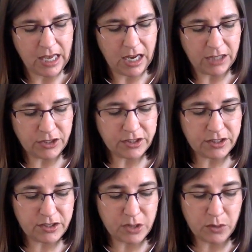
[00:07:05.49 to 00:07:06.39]
I took the
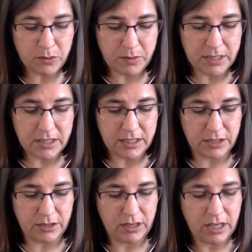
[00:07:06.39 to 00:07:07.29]
stone with me to
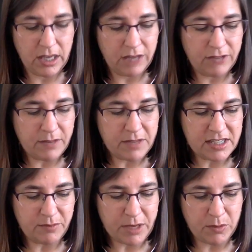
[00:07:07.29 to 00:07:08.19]
dinner and found
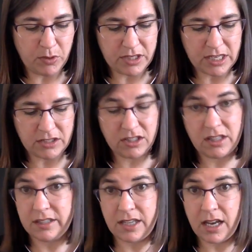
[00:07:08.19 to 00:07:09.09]
myself paying more attention to the
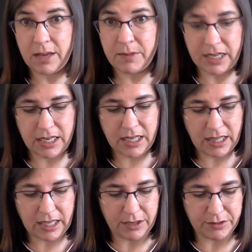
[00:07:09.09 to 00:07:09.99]
time than
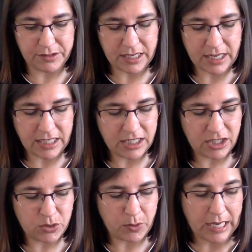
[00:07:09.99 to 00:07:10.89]
anything else. At
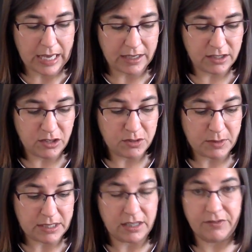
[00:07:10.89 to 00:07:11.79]
19:20, I excused
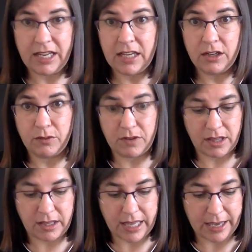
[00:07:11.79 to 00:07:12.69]
myself and headed over to the
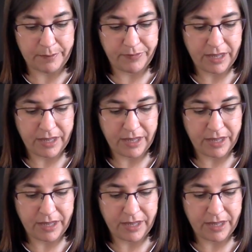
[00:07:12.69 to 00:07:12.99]
lab.